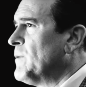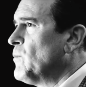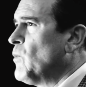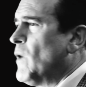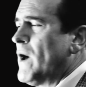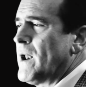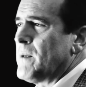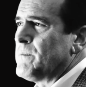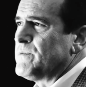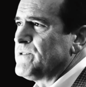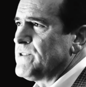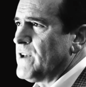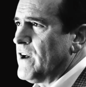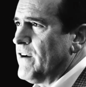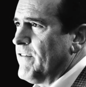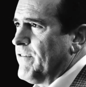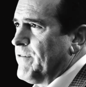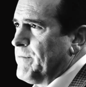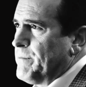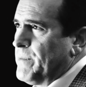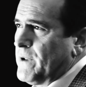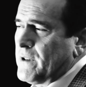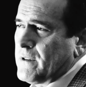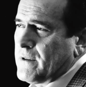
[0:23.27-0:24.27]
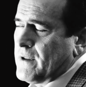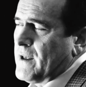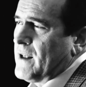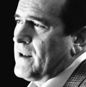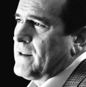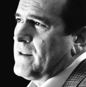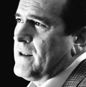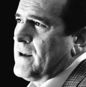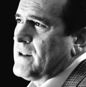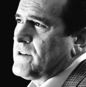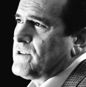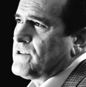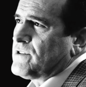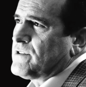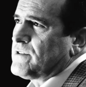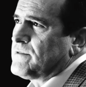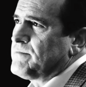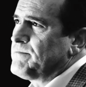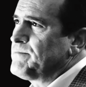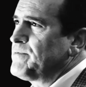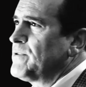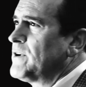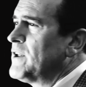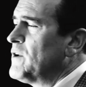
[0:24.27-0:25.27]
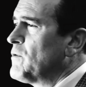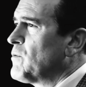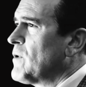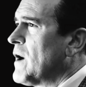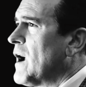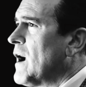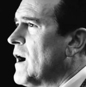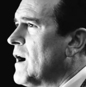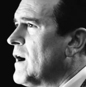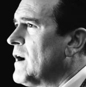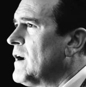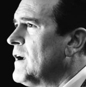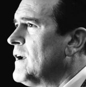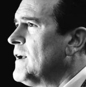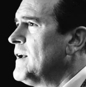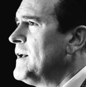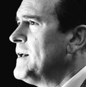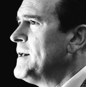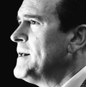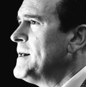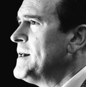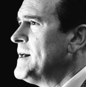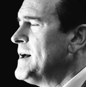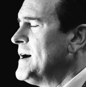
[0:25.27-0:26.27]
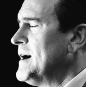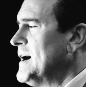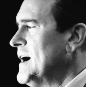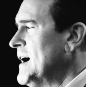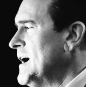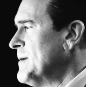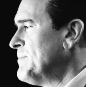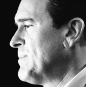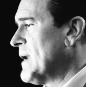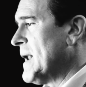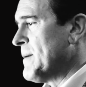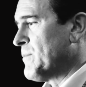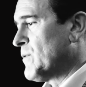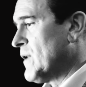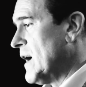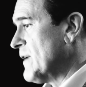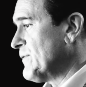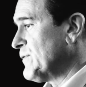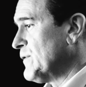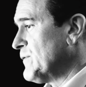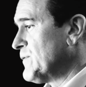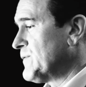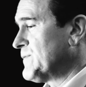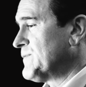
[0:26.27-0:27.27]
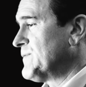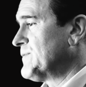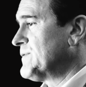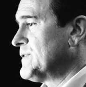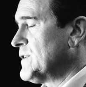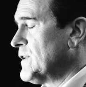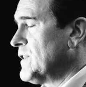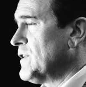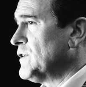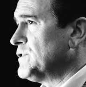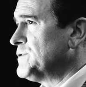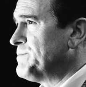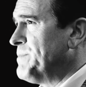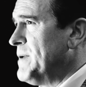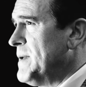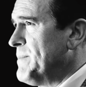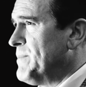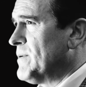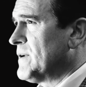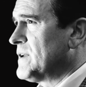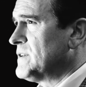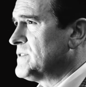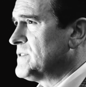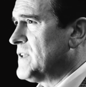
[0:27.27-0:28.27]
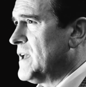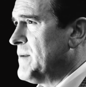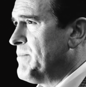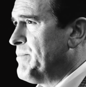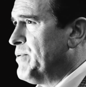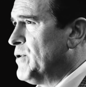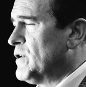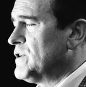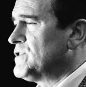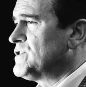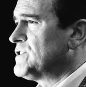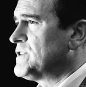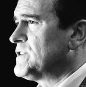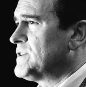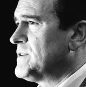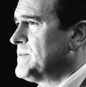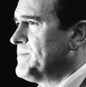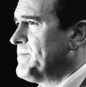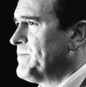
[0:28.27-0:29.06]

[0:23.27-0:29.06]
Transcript: and wet himself. But that's pretty rare. But I'm grateful to those people because they forced